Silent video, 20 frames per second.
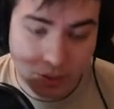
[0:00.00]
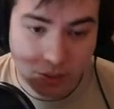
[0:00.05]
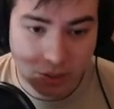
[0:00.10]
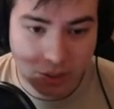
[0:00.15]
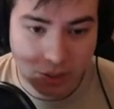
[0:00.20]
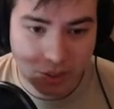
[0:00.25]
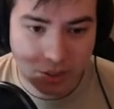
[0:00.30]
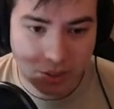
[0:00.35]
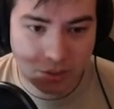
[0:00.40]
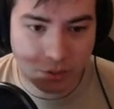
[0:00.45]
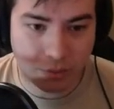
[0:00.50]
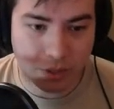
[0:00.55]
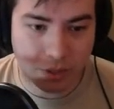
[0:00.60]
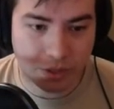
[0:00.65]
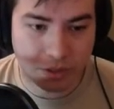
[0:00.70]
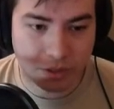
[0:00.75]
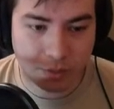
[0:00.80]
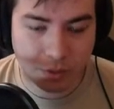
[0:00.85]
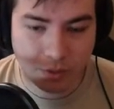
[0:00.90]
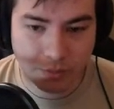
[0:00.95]
It is so
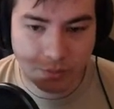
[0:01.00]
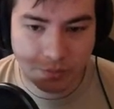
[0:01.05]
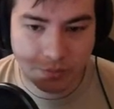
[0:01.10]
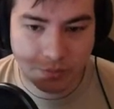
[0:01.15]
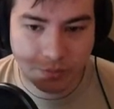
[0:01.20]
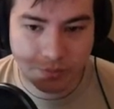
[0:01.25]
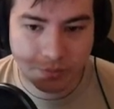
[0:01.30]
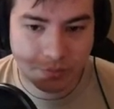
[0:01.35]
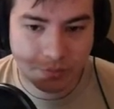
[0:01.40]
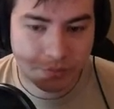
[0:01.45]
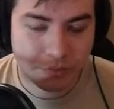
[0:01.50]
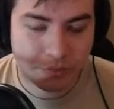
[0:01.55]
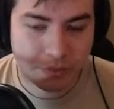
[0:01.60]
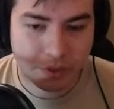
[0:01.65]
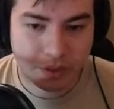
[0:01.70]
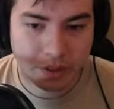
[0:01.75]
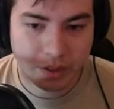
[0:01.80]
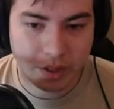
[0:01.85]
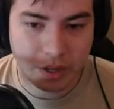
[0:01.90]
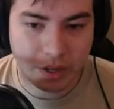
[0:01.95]
flexible.
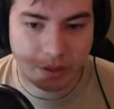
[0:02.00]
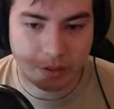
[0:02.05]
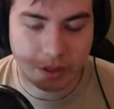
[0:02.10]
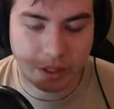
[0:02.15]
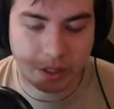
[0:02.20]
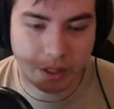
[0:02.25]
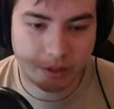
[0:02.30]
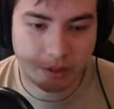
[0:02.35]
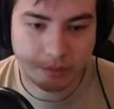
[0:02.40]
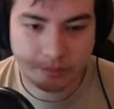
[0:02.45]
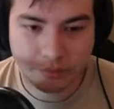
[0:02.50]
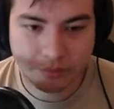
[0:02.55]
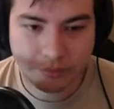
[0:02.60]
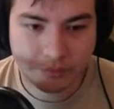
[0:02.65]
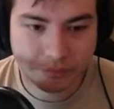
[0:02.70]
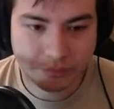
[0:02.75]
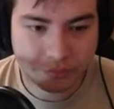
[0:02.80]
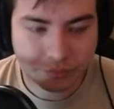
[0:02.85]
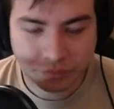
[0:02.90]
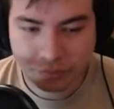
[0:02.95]
And really,
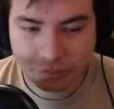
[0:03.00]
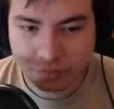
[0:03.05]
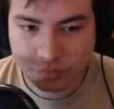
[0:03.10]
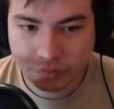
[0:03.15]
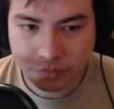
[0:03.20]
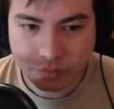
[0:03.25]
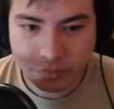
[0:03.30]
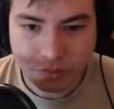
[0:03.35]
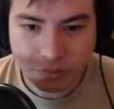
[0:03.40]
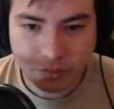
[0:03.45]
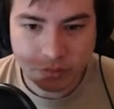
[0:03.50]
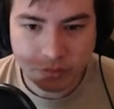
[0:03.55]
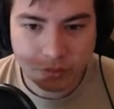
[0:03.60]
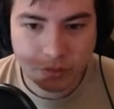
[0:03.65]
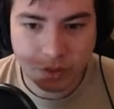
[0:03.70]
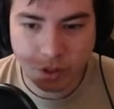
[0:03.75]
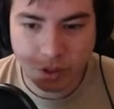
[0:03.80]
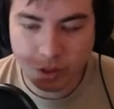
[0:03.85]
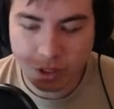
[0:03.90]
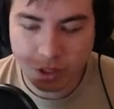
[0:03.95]

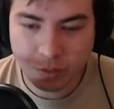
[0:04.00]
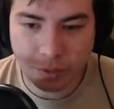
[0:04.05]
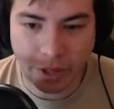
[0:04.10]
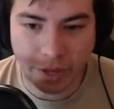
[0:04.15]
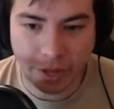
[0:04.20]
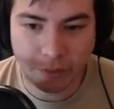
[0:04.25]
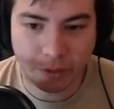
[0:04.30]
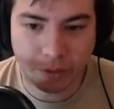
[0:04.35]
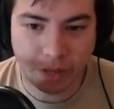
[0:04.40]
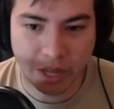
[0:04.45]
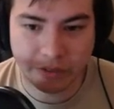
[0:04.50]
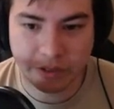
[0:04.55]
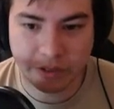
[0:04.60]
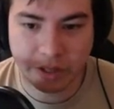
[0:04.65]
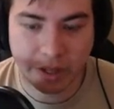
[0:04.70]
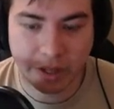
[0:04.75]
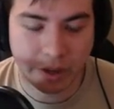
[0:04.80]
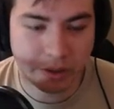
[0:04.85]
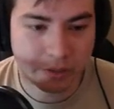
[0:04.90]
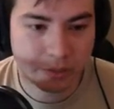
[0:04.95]
you can just play it for
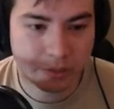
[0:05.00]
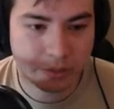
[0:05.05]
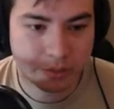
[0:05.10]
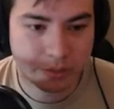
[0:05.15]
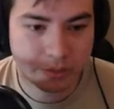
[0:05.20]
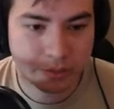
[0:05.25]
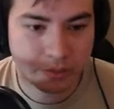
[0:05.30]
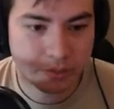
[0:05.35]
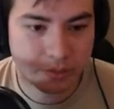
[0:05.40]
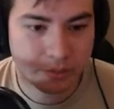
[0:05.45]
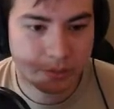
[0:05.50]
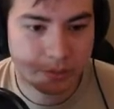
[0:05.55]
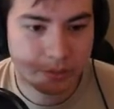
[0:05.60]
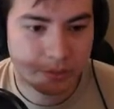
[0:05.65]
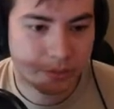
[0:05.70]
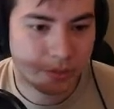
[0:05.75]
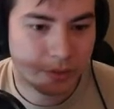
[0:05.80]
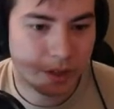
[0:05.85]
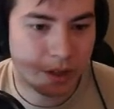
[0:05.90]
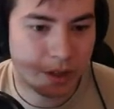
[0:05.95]
Lancelot
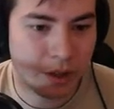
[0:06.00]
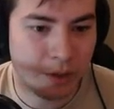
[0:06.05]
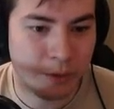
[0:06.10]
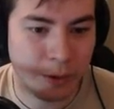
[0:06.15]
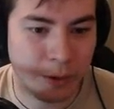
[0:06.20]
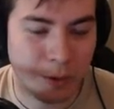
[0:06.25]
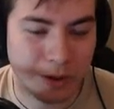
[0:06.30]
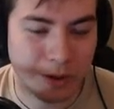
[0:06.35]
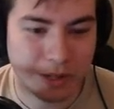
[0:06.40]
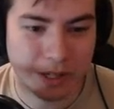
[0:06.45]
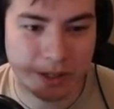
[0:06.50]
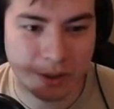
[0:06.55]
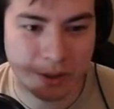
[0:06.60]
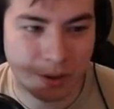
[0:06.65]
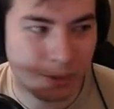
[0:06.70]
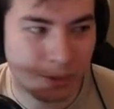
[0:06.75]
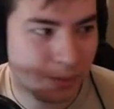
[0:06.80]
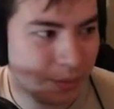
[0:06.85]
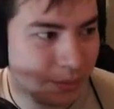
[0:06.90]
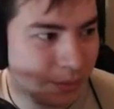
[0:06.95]
if you want the Storm.